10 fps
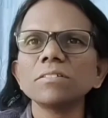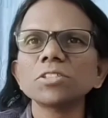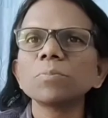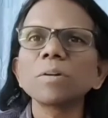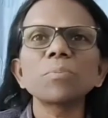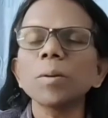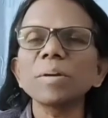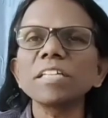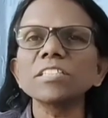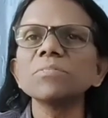So for
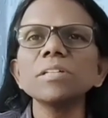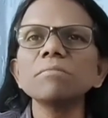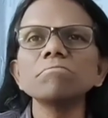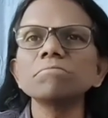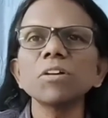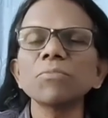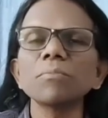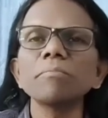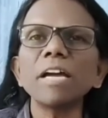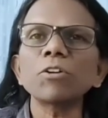propagation, the
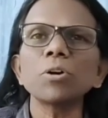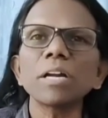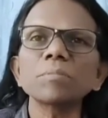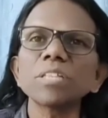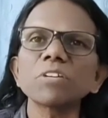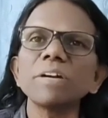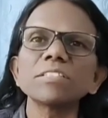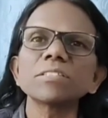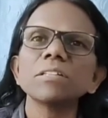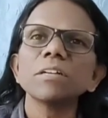microorganisms
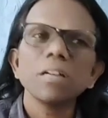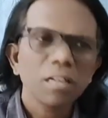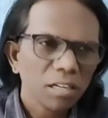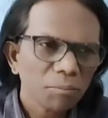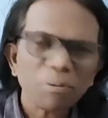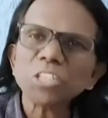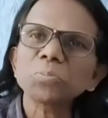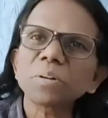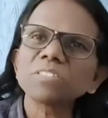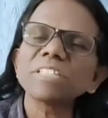requires
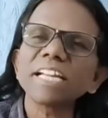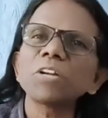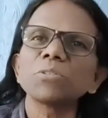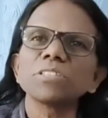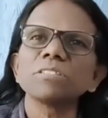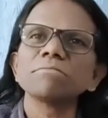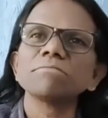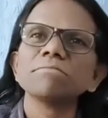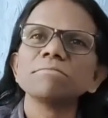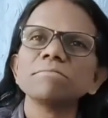phosphorus and nitrogen.
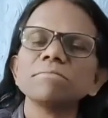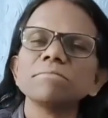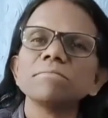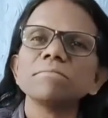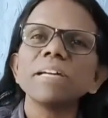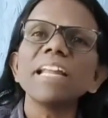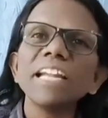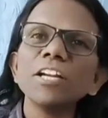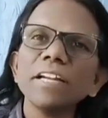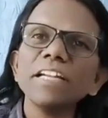And
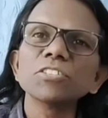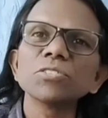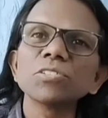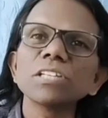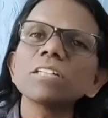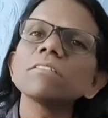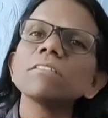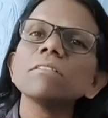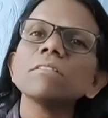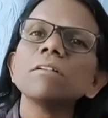in addition to that,
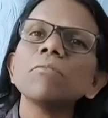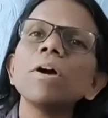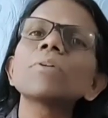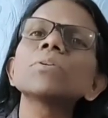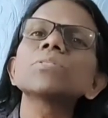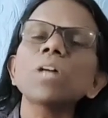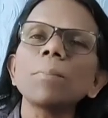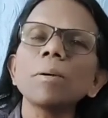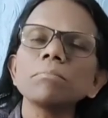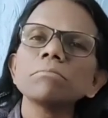we have to
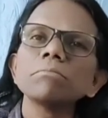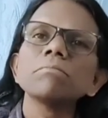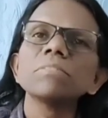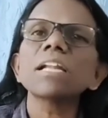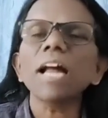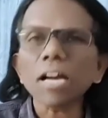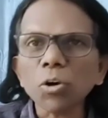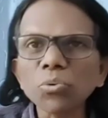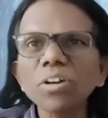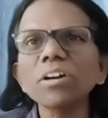top up the raw
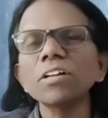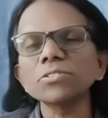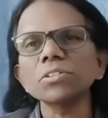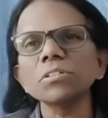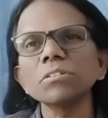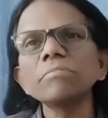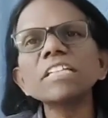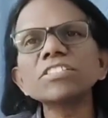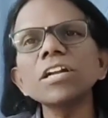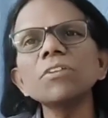cow dung also,
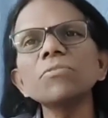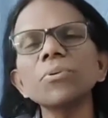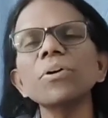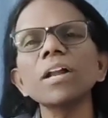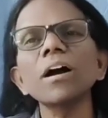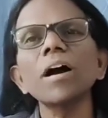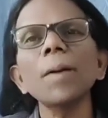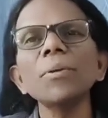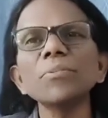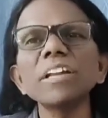natural flora. We
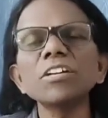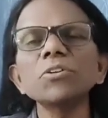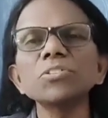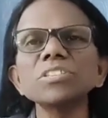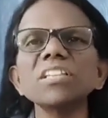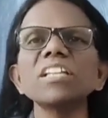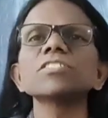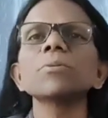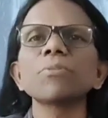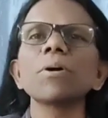are introducing the
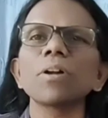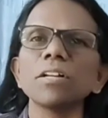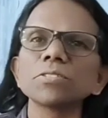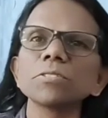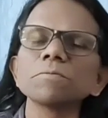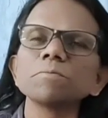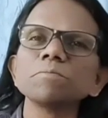natural flora also.